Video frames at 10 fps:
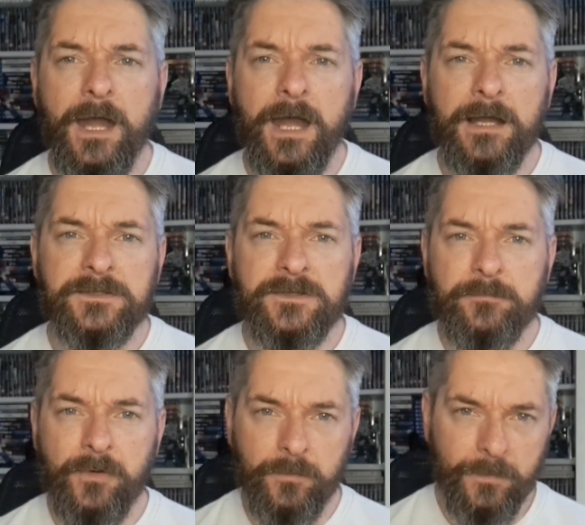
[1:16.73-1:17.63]
at
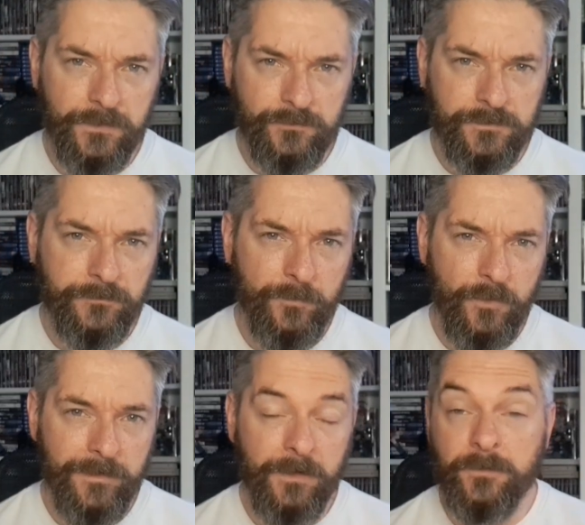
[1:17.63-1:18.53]
Bolton Wanderers
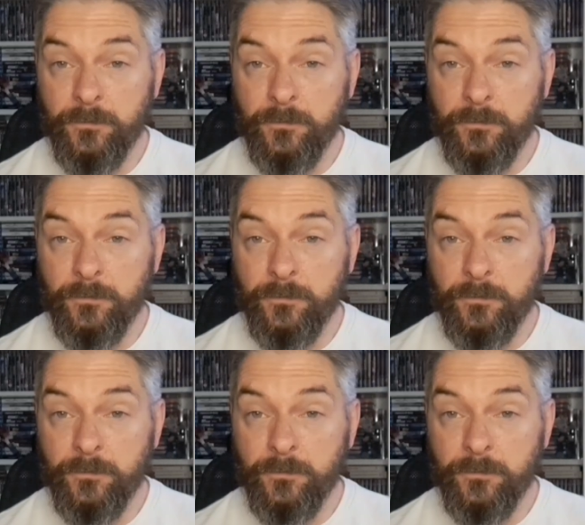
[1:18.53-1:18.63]
football ground,